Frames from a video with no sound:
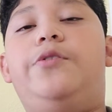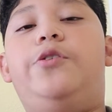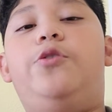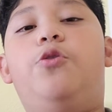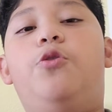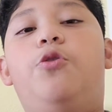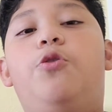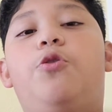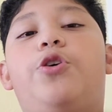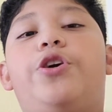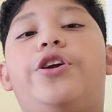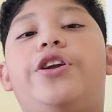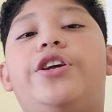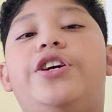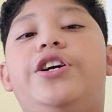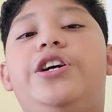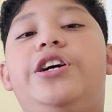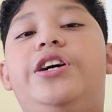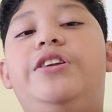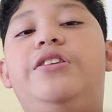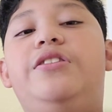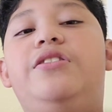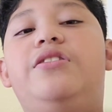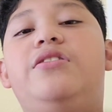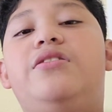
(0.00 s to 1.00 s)

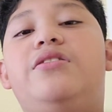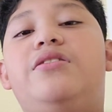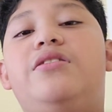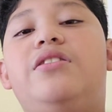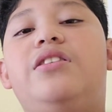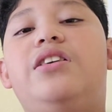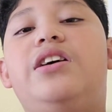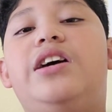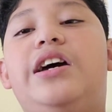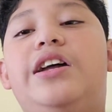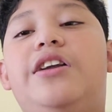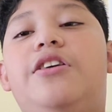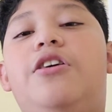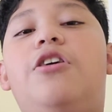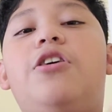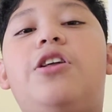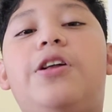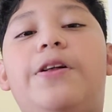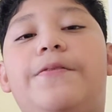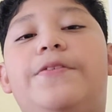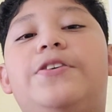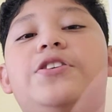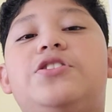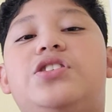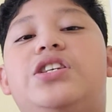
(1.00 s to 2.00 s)
Gordon. And all
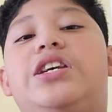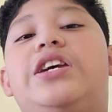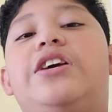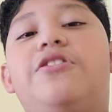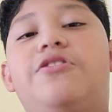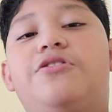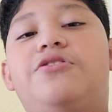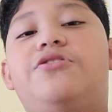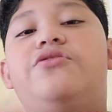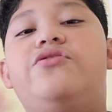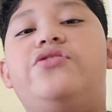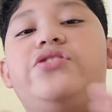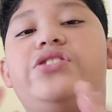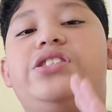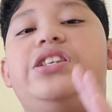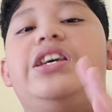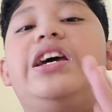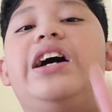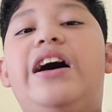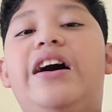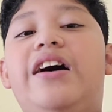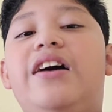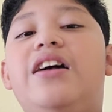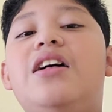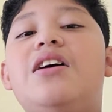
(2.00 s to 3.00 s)
of those characters,
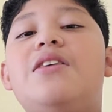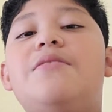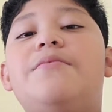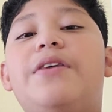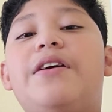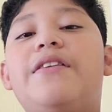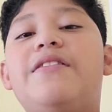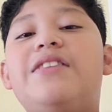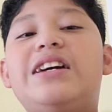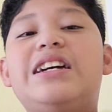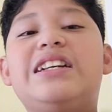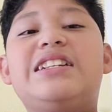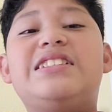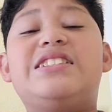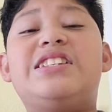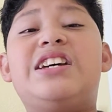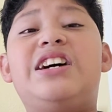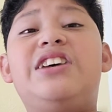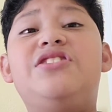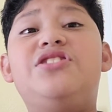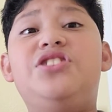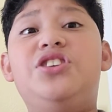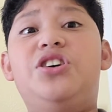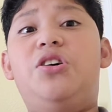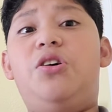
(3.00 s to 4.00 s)
yeah. I'm not gonna
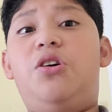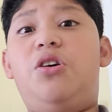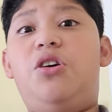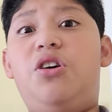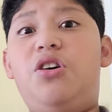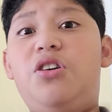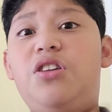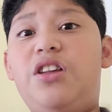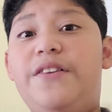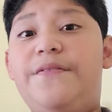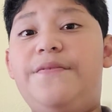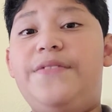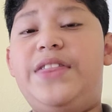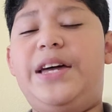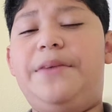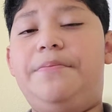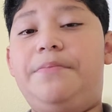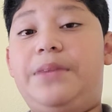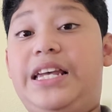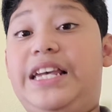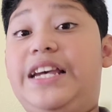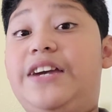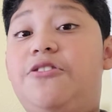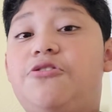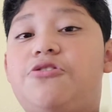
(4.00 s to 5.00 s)
tell you all of them
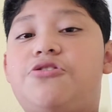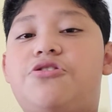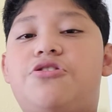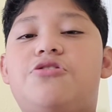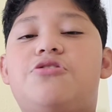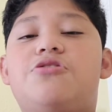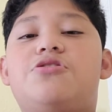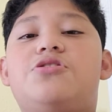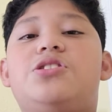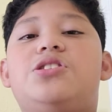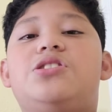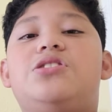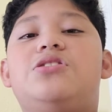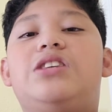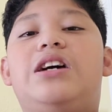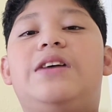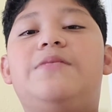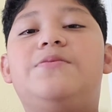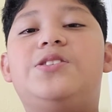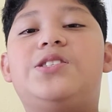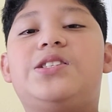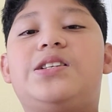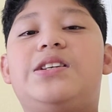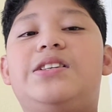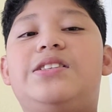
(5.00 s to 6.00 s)
characters.
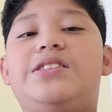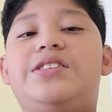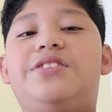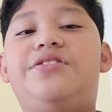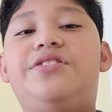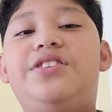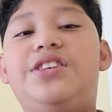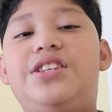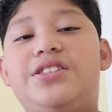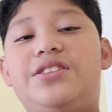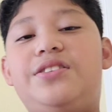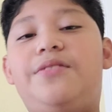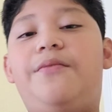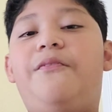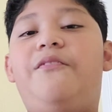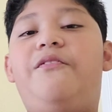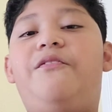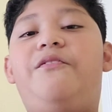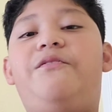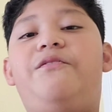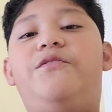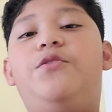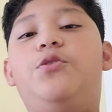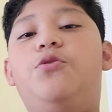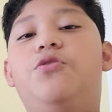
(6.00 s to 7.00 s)
I'm just gonna tell you some
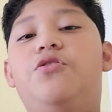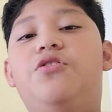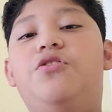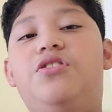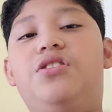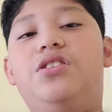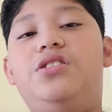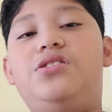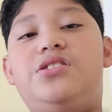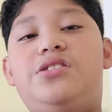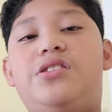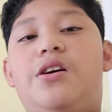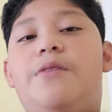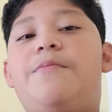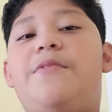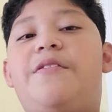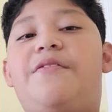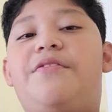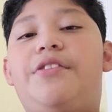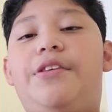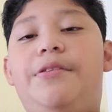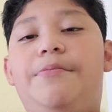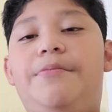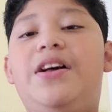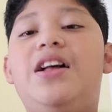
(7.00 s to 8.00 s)
of
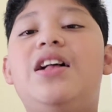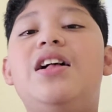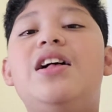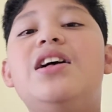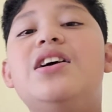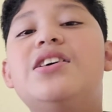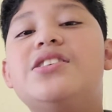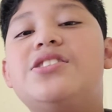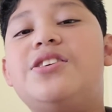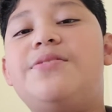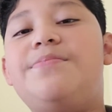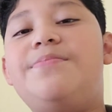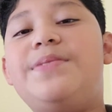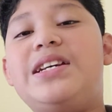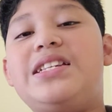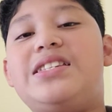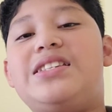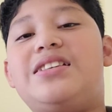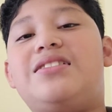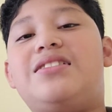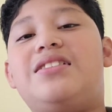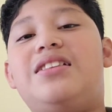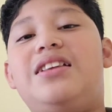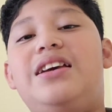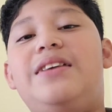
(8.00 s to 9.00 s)
them. So
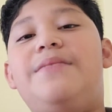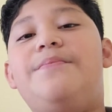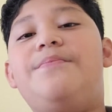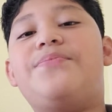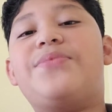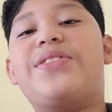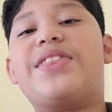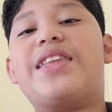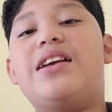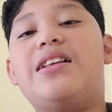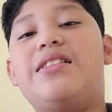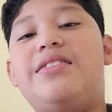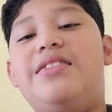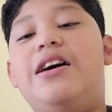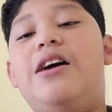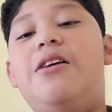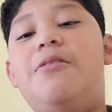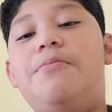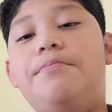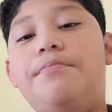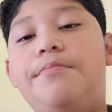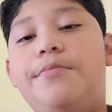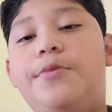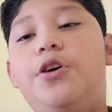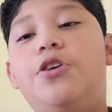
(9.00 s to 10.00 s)
basically,
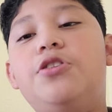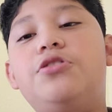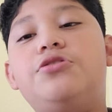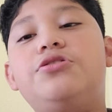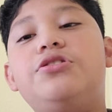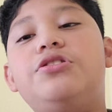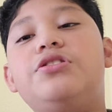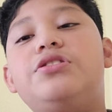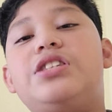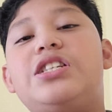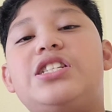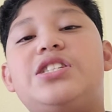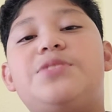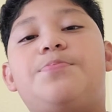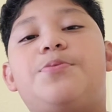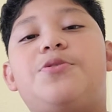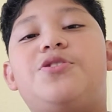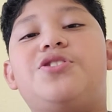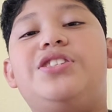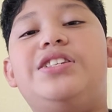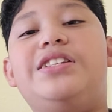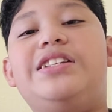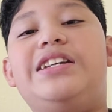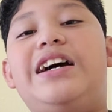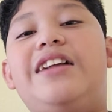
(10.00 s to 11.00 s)
now Mokos, his
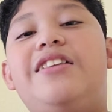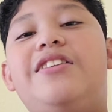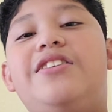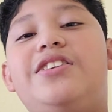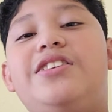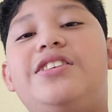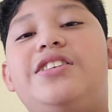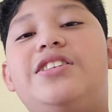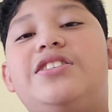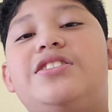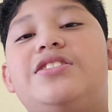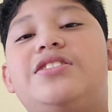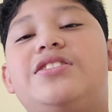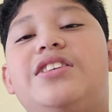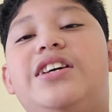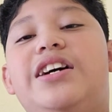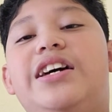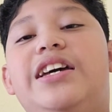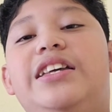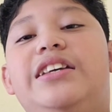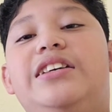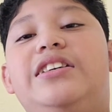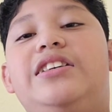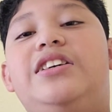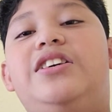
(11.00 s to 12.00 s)
personality is
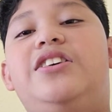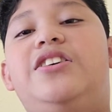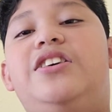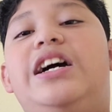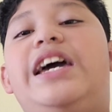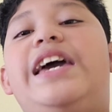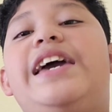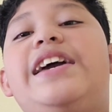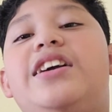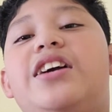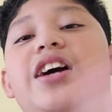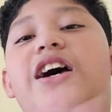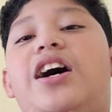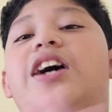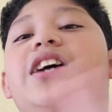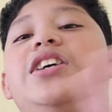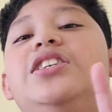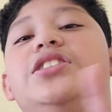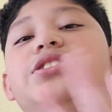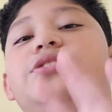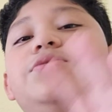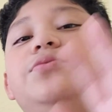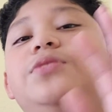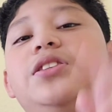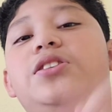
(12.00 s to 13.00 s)
like, oh, hey
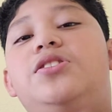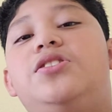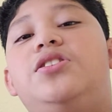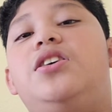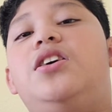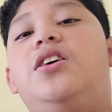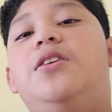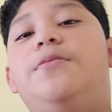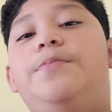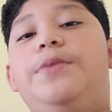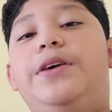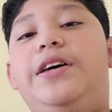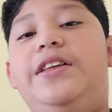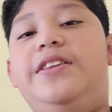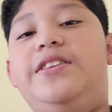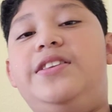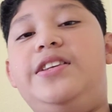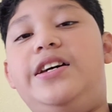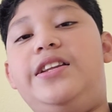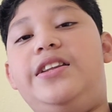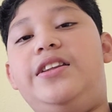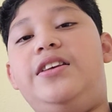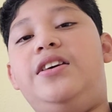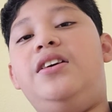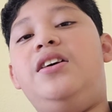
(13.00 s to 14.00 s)
guys, what's up? And
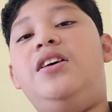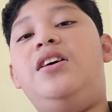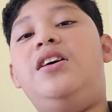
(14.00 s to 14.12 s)
then,